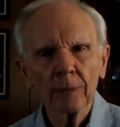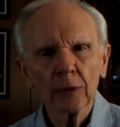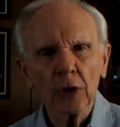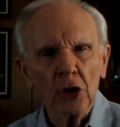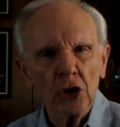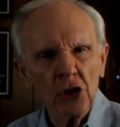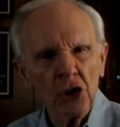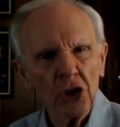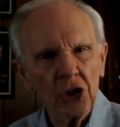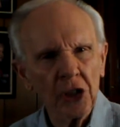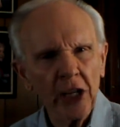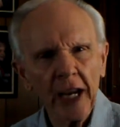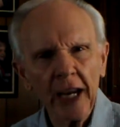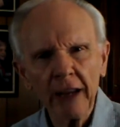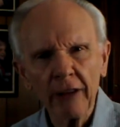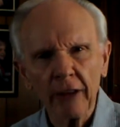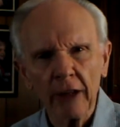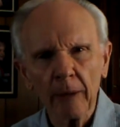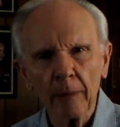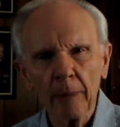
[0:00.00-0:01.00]
to sting
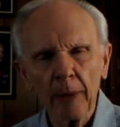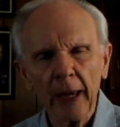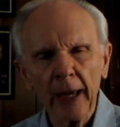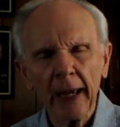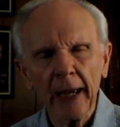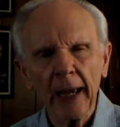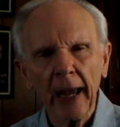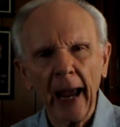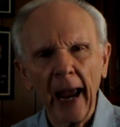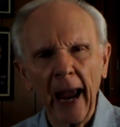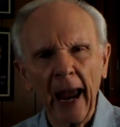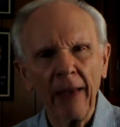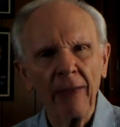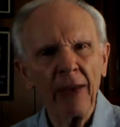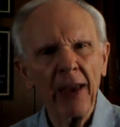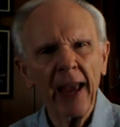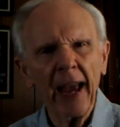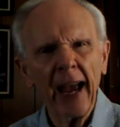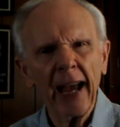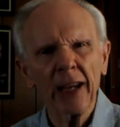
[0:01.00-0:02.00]
them, and
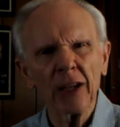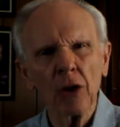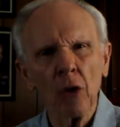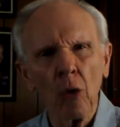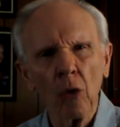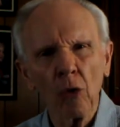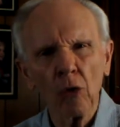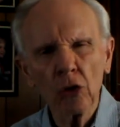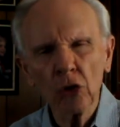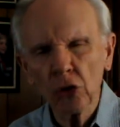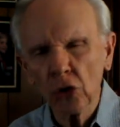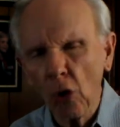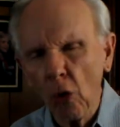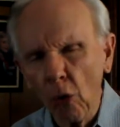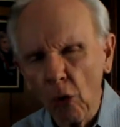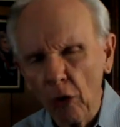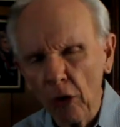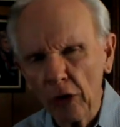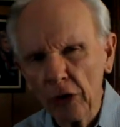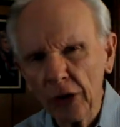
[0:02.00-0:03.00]
they had
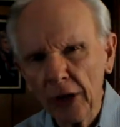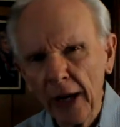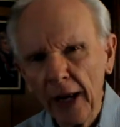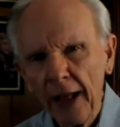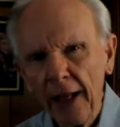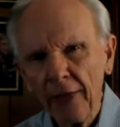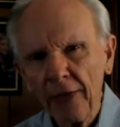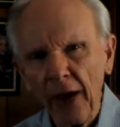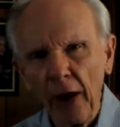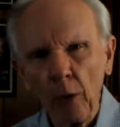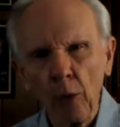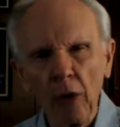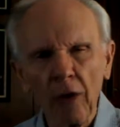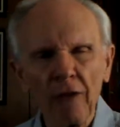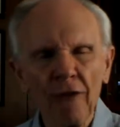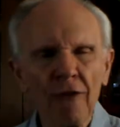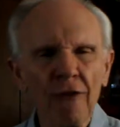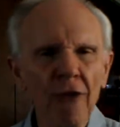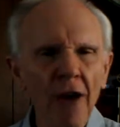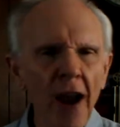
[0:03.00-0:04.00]
sores that were
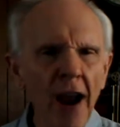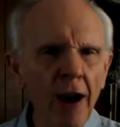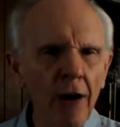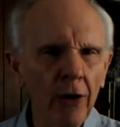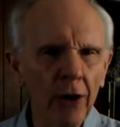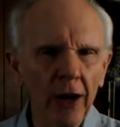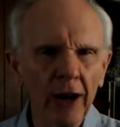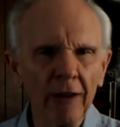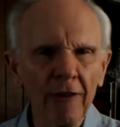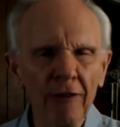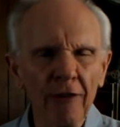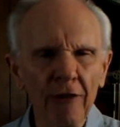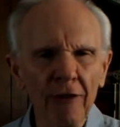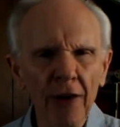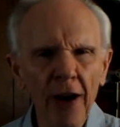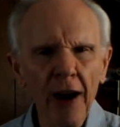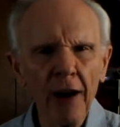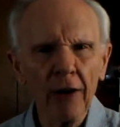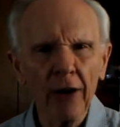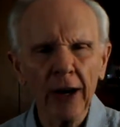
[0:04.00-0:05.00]
very,
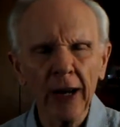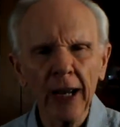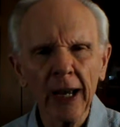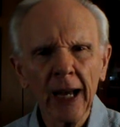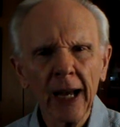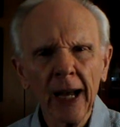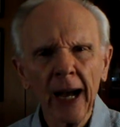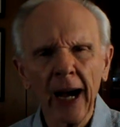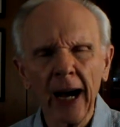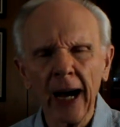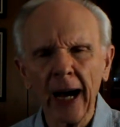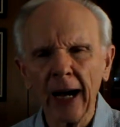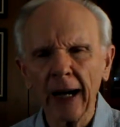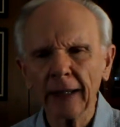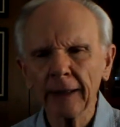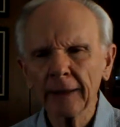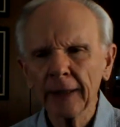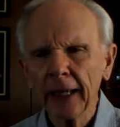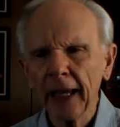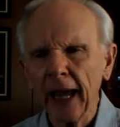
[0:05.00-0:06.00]
very uh,
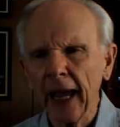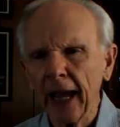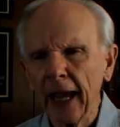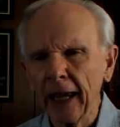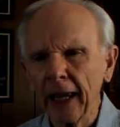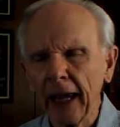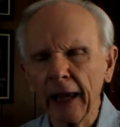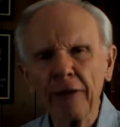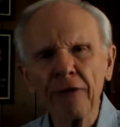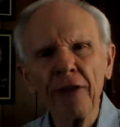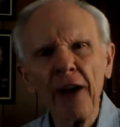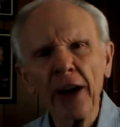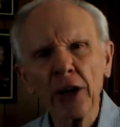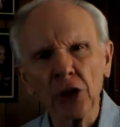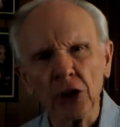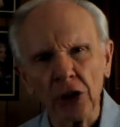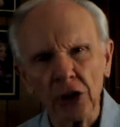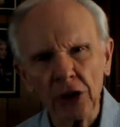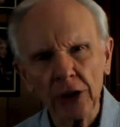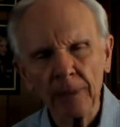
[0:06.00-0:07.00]

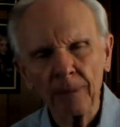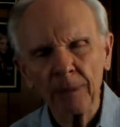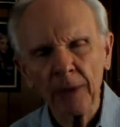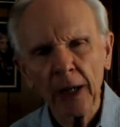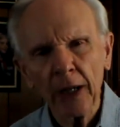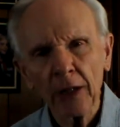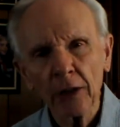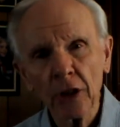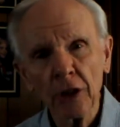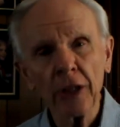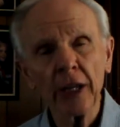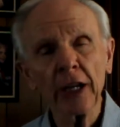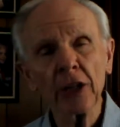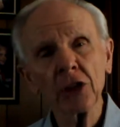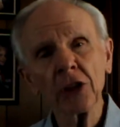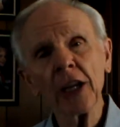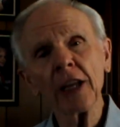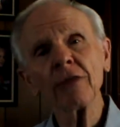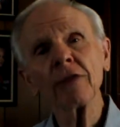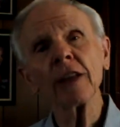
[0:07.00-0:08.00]
infectious to the
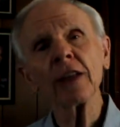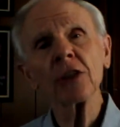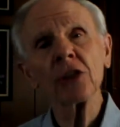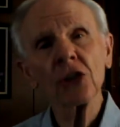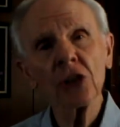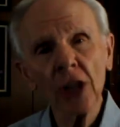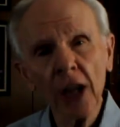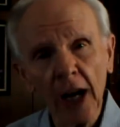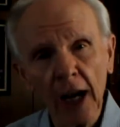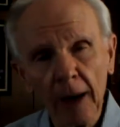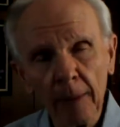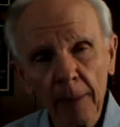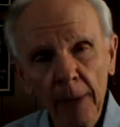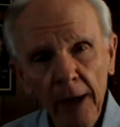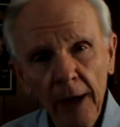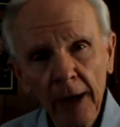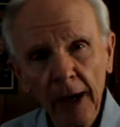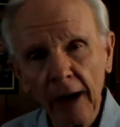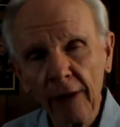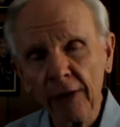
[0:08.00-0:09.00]
extent that some
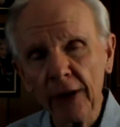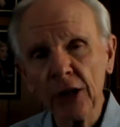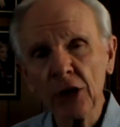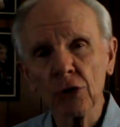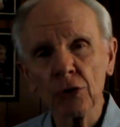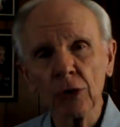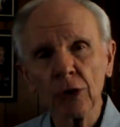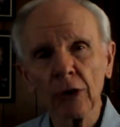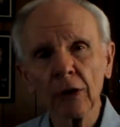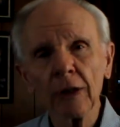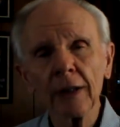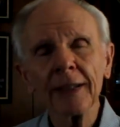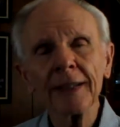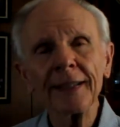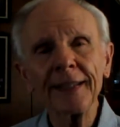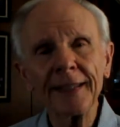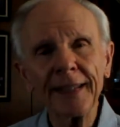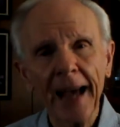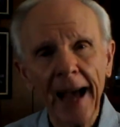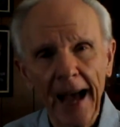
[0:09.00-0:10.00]
of Israel
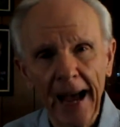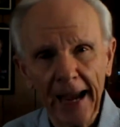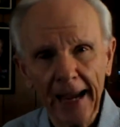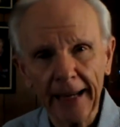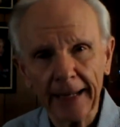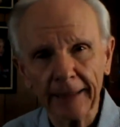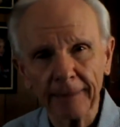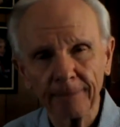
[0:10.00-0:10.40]
died.